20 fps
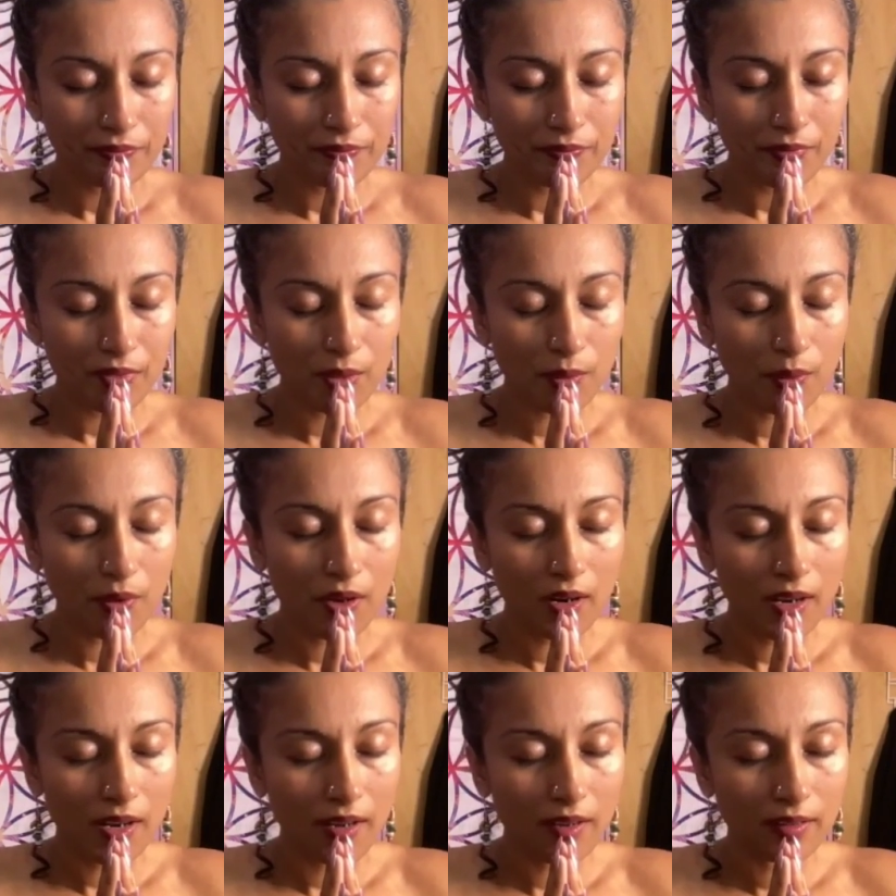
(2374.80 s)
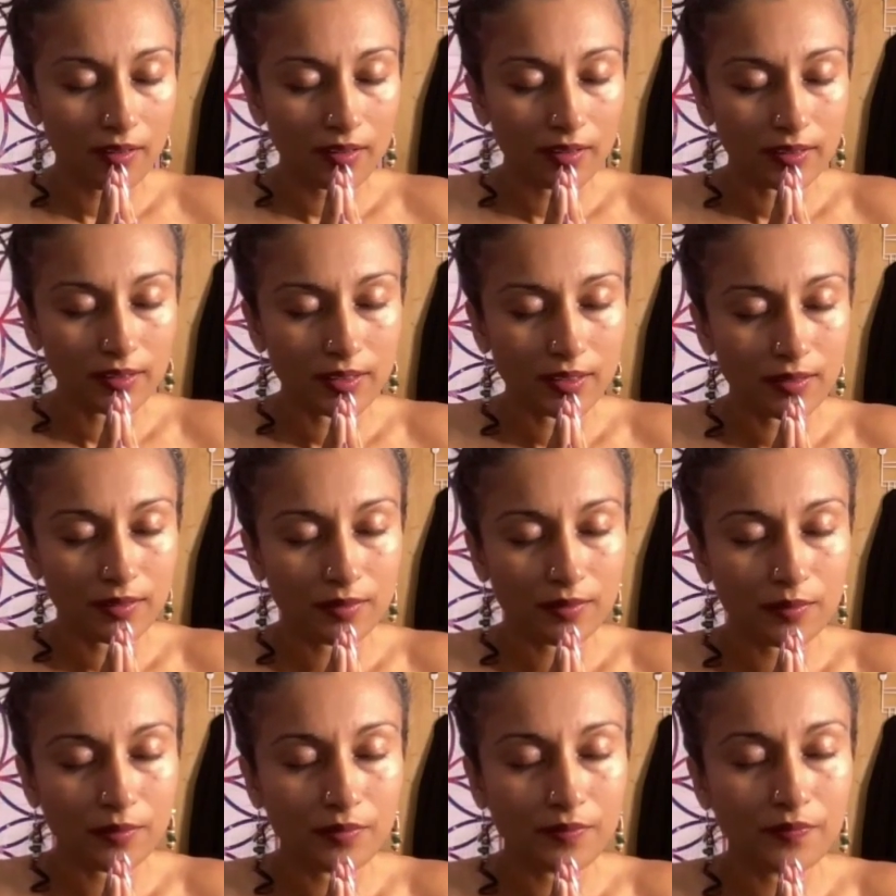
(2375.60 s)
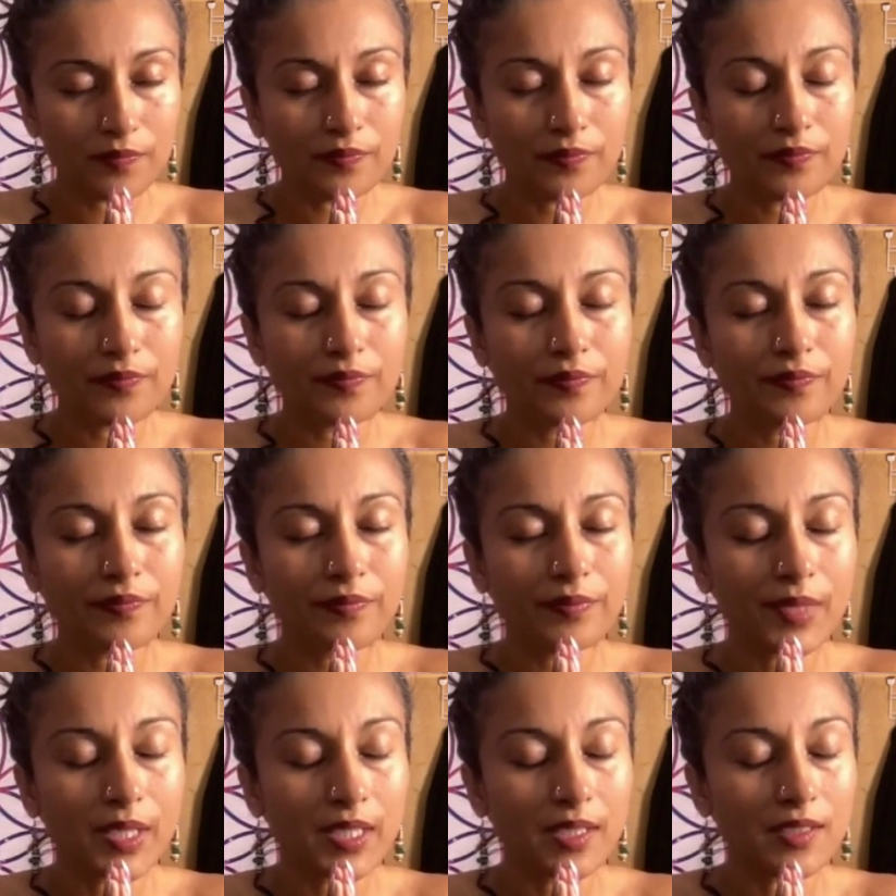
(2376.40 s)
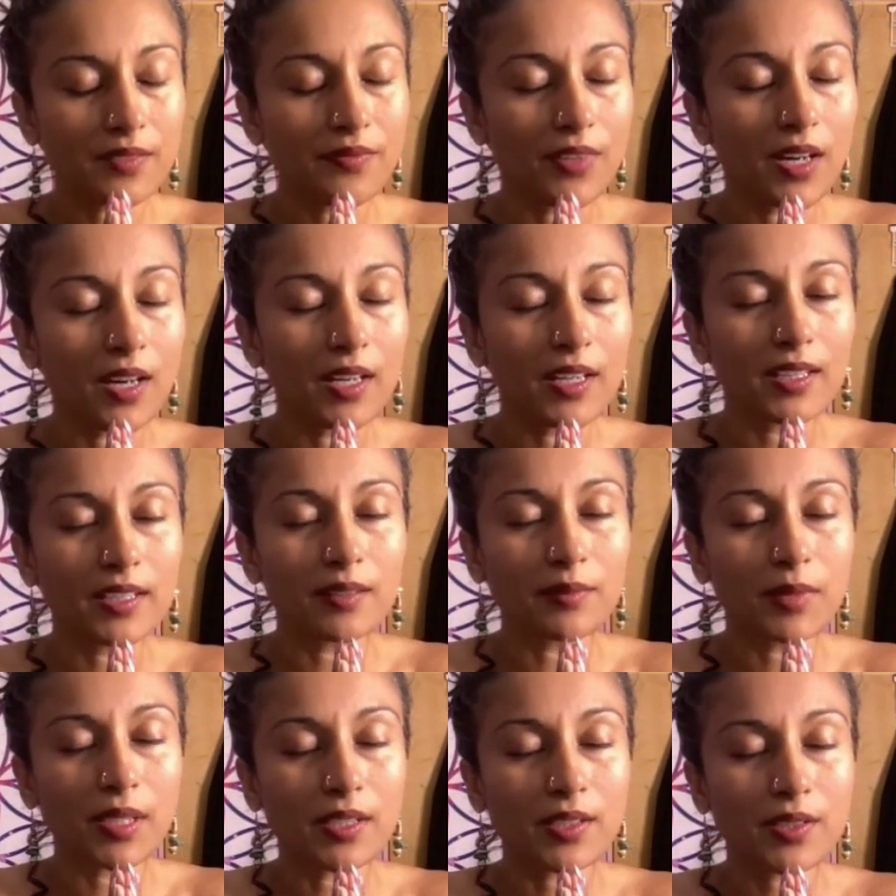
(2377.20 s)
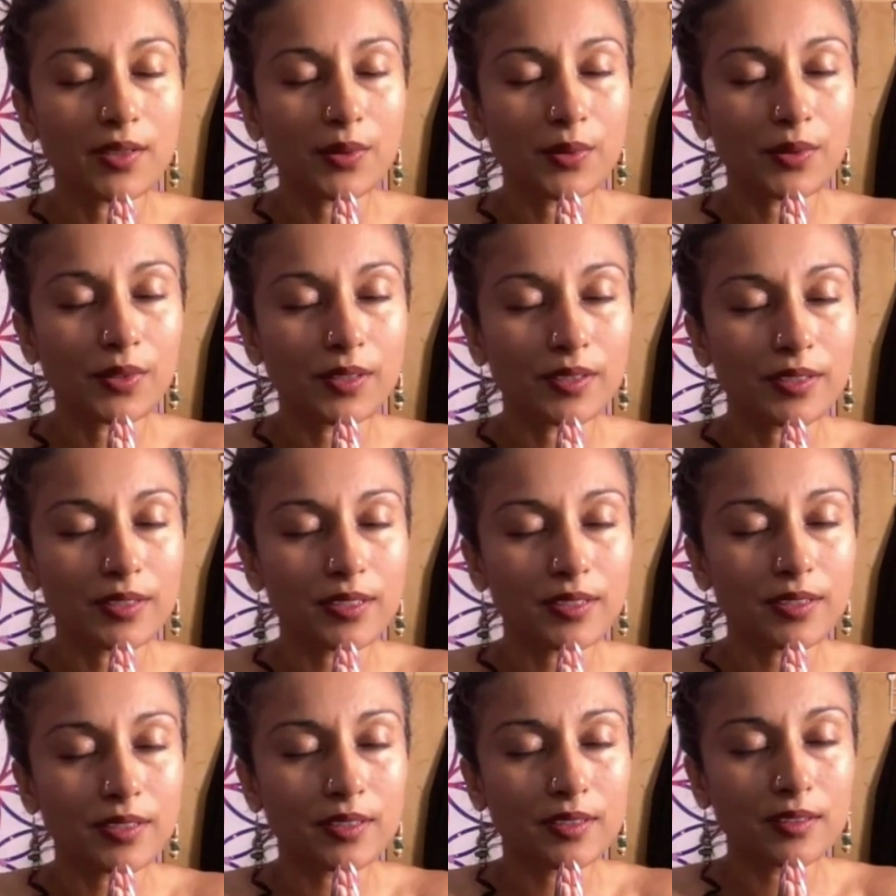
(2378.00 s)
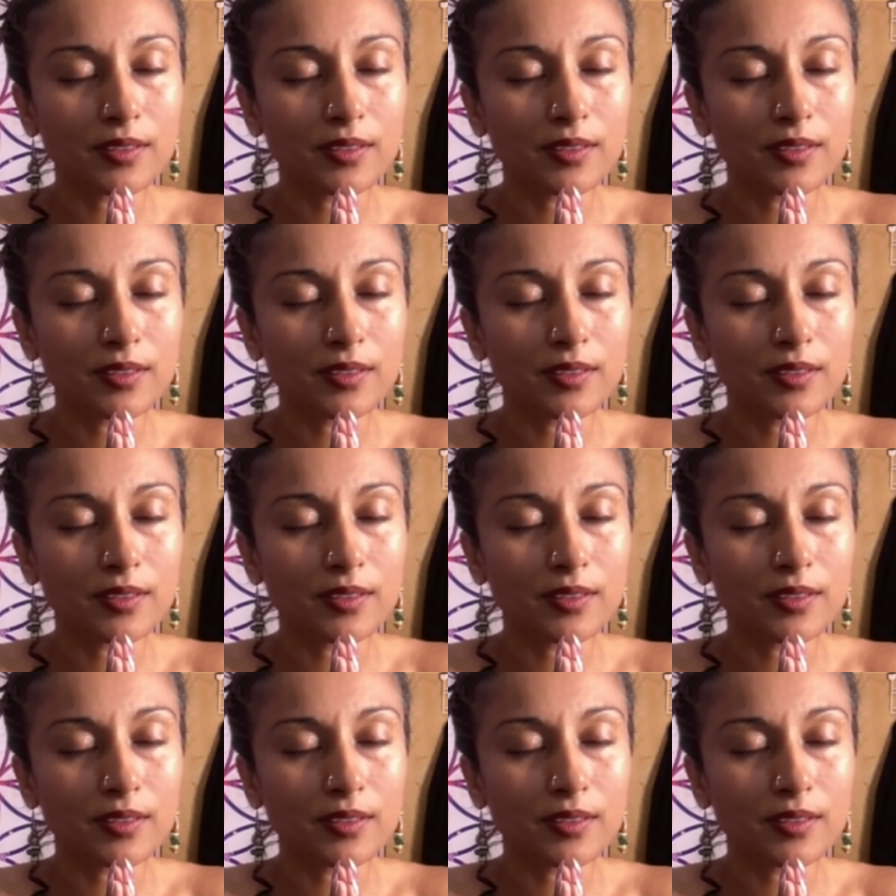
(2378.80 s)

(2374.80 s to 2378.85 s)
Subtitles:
You are held by Divine, by Source.